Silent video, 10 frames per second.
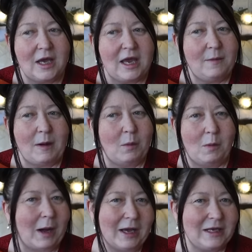He went,
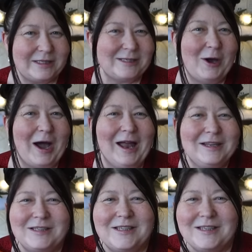well, why? It's not
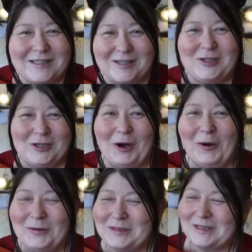Alice's, it's
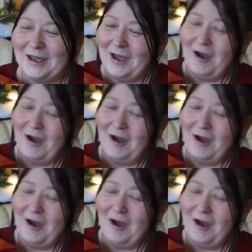yours.